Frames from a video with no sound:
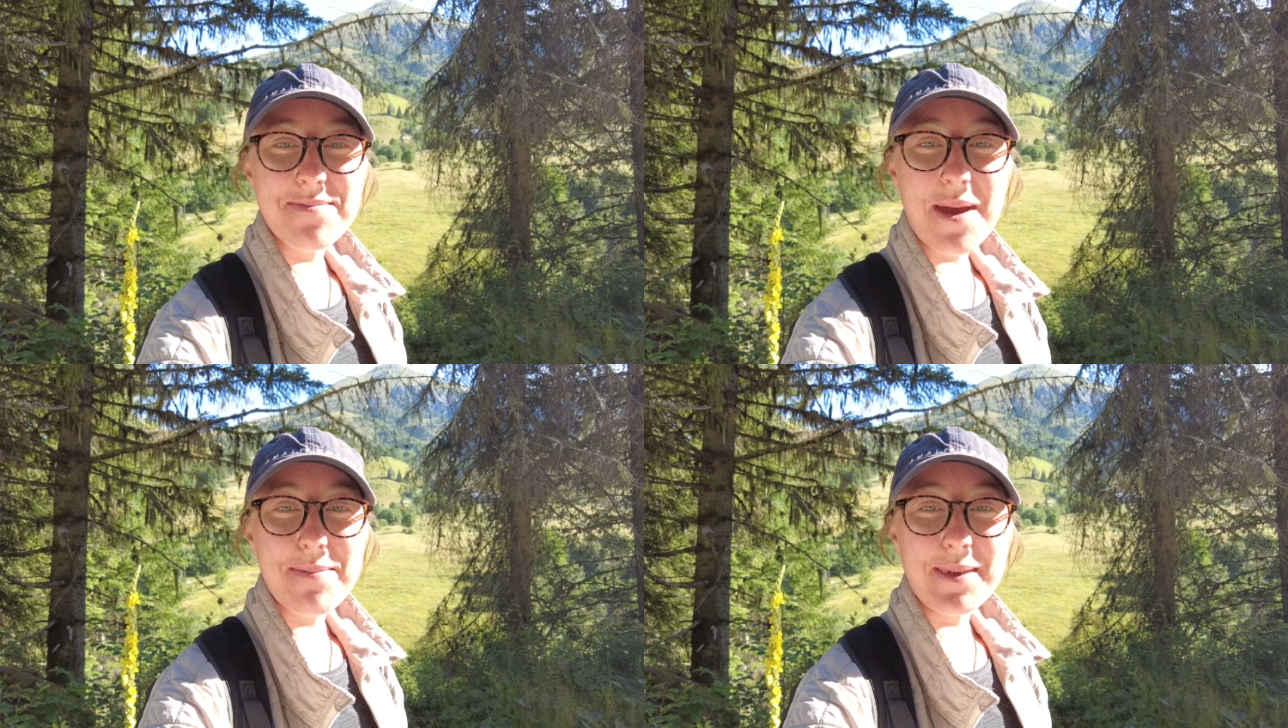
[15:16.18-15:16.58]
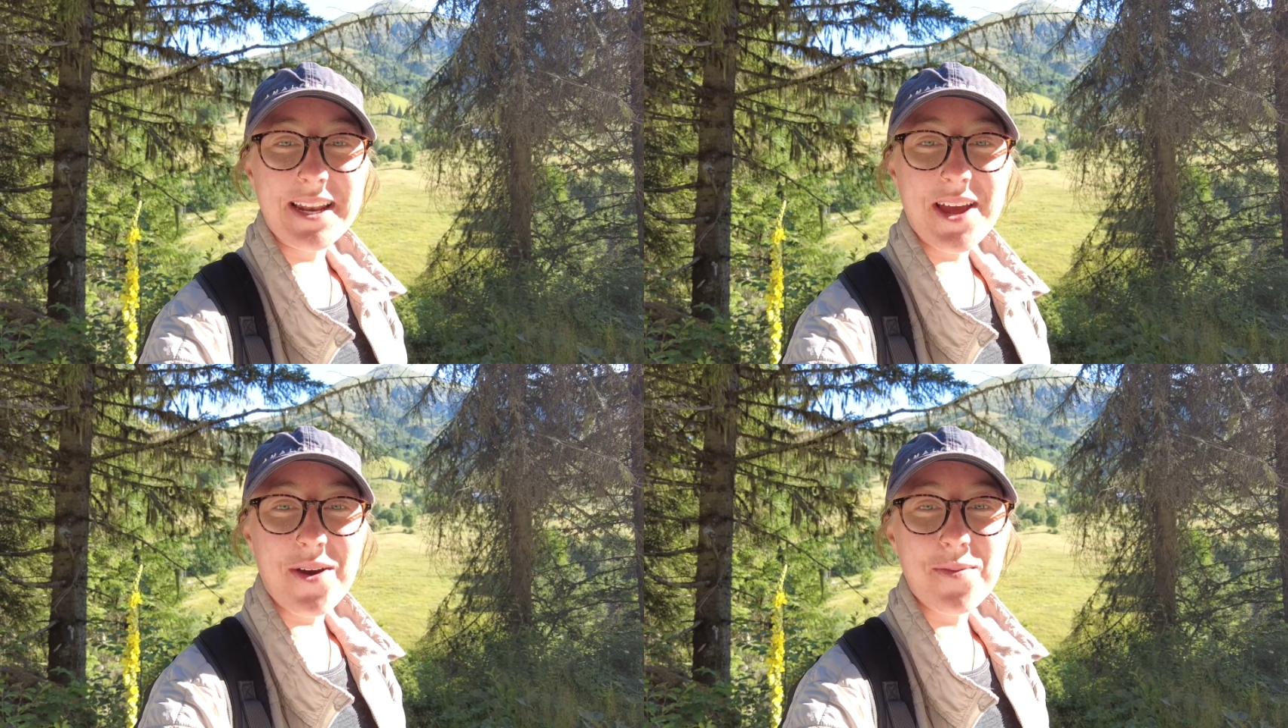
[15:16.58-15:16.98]

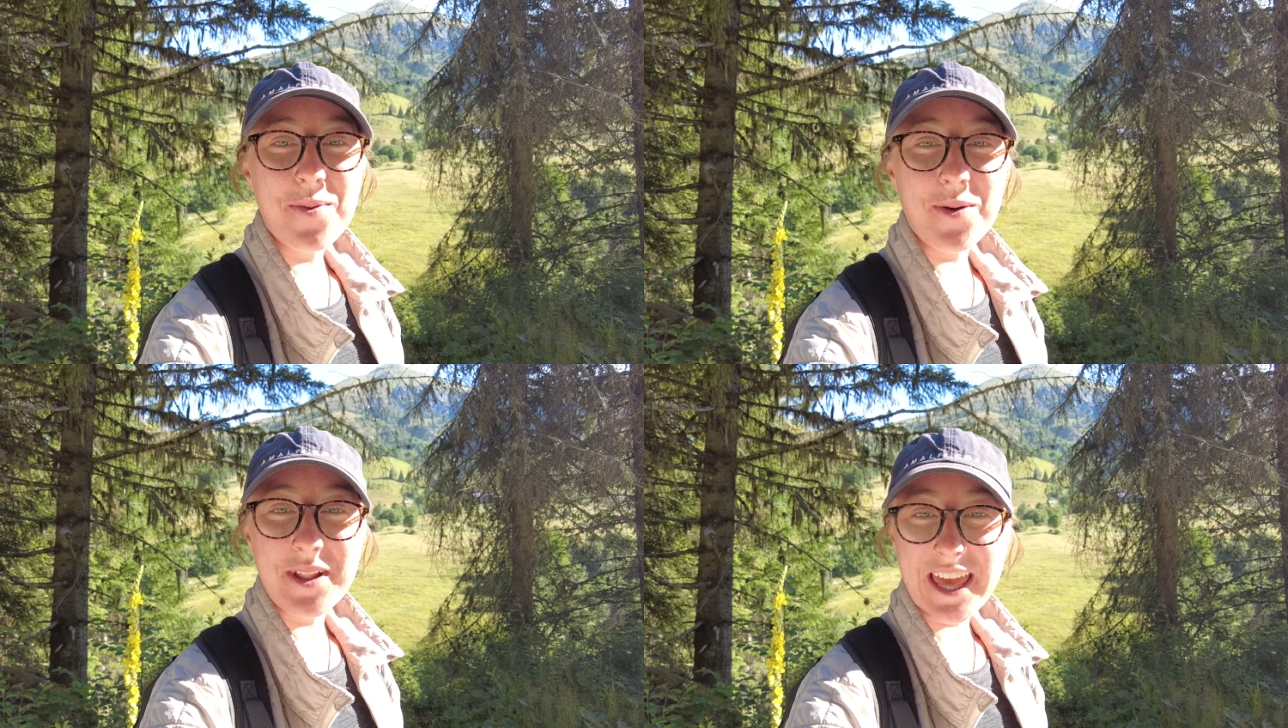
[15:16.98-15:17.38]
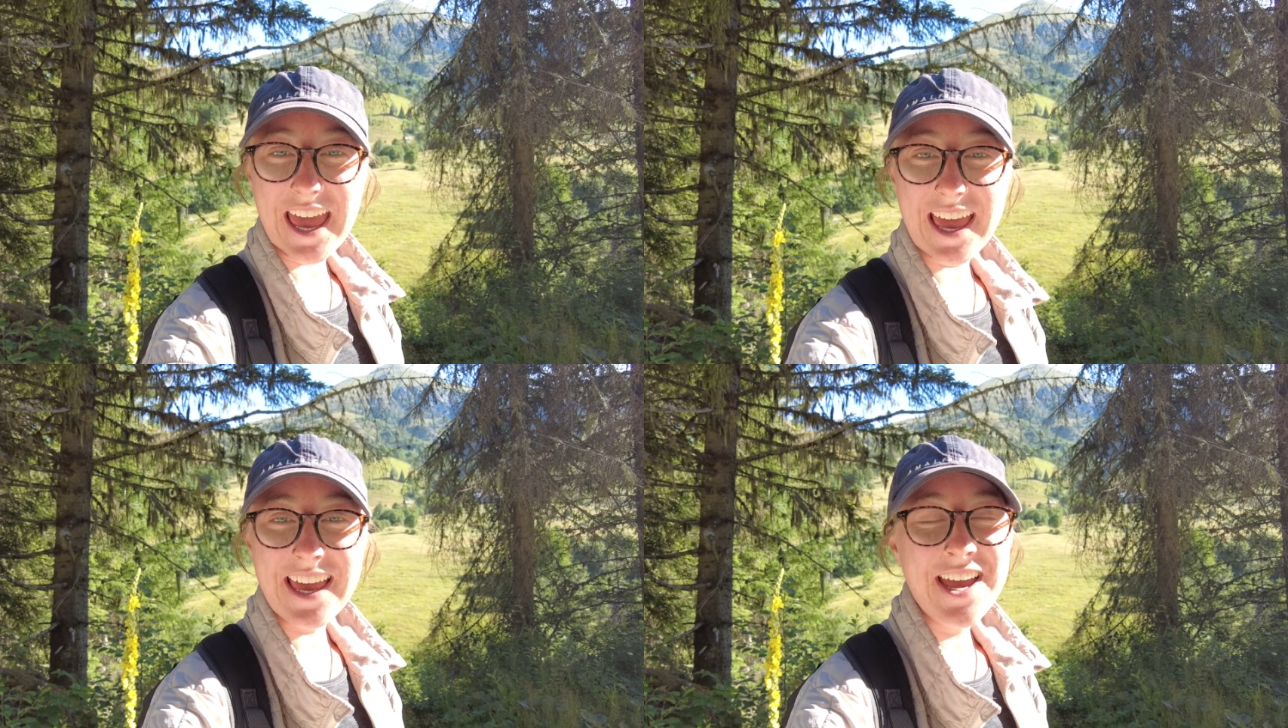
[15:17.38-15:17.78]
Babino
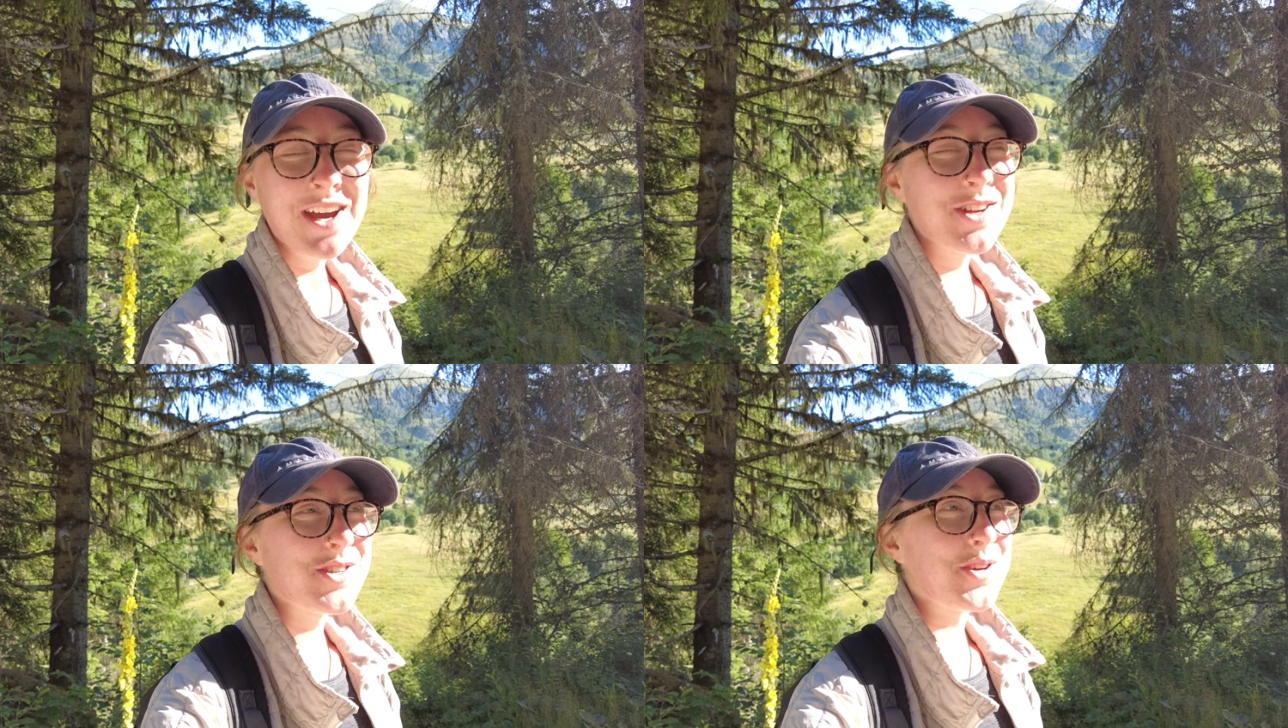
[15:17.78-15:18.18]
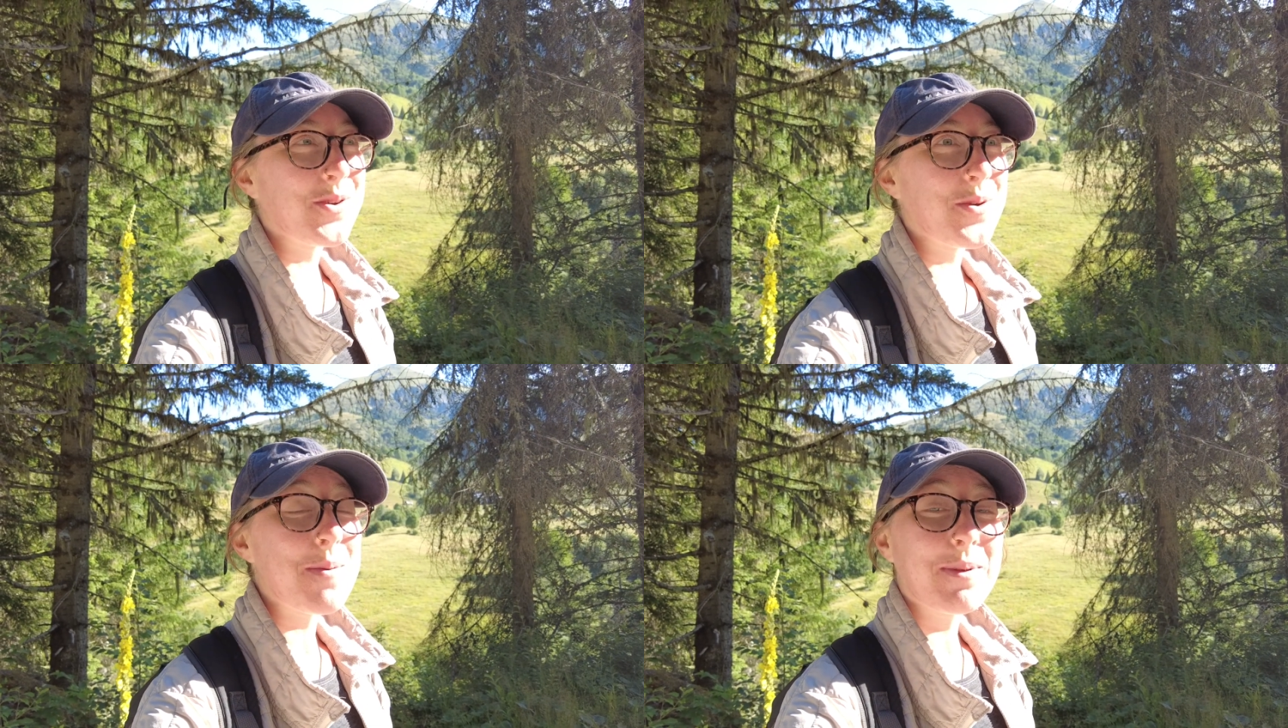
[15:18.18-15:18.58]
Polje
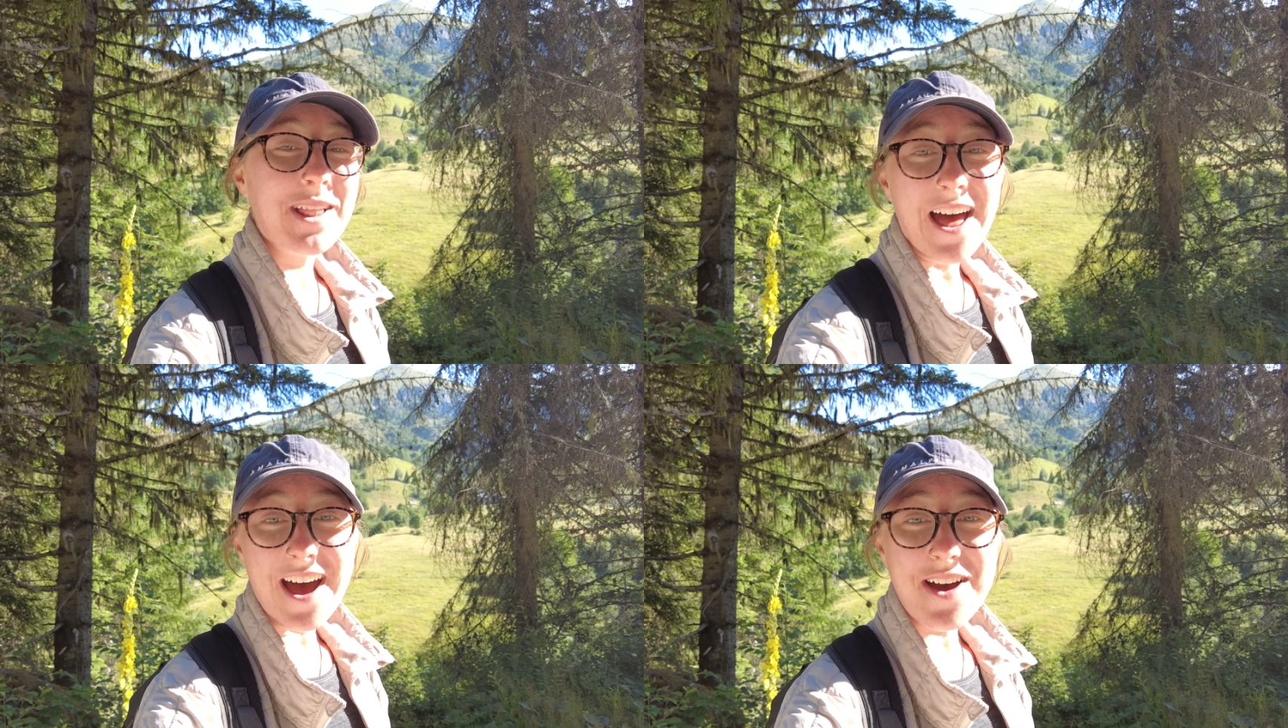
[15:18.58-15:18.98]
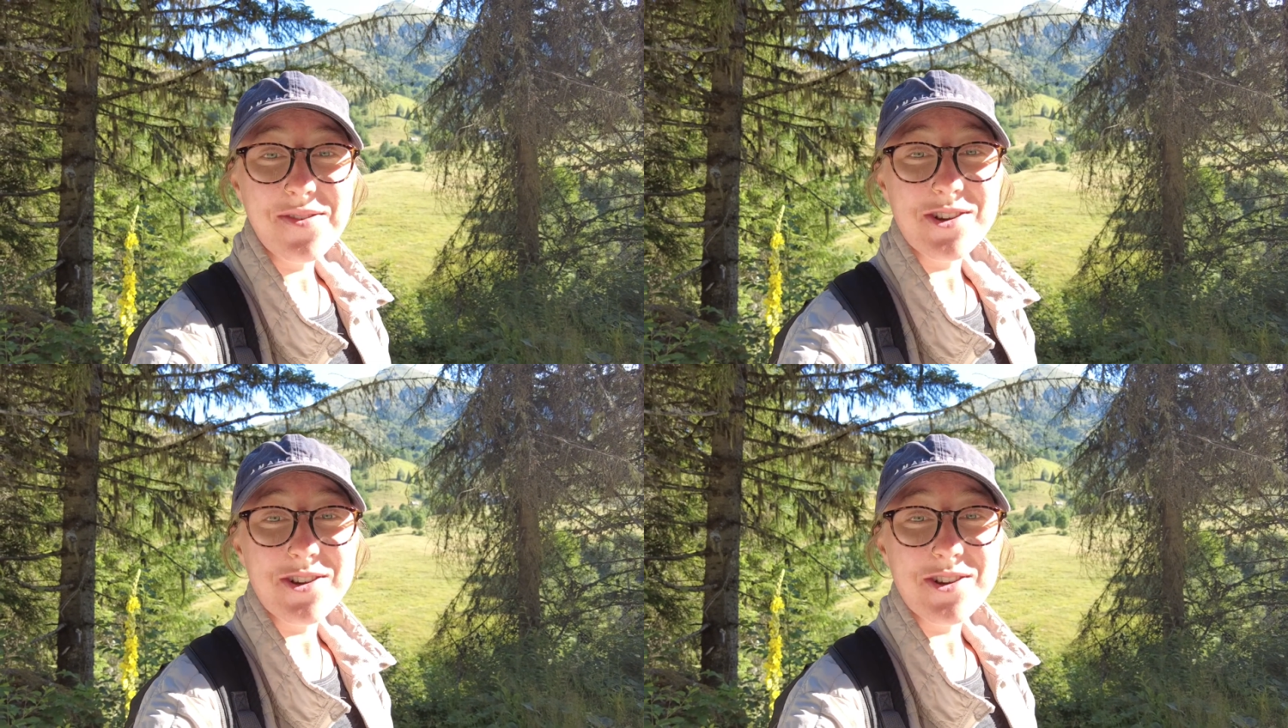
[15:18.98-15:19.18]
to Plav,